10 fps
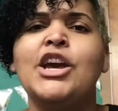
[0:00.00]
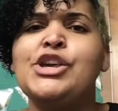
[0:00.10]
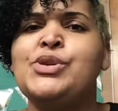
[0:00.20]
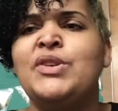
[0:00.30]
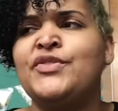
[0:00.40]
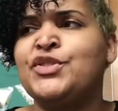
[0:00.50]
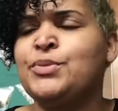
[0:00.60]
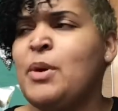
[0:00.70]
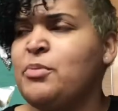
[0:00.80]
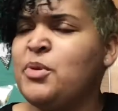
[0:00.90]
You have to
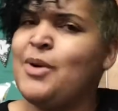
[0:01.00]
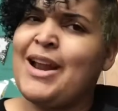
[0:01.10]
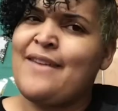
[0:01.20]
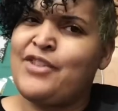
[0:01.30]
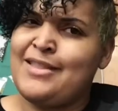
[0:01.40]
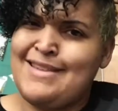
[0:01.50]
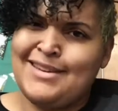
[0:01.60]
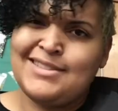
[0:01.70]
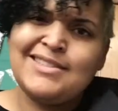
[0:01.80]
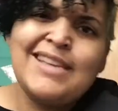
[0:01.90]
remember what everything
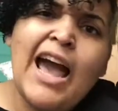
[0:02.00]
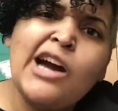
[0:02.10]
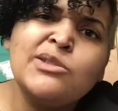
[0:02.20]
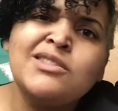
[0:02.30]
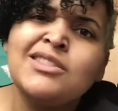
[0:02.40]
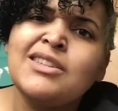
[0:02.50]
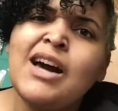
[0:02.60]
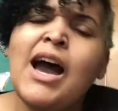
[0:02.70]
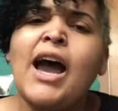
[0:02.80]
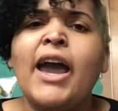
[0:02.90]
sounds
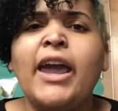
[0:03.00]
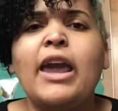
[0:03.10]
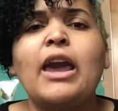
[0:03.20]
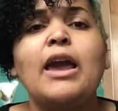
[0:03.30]
like.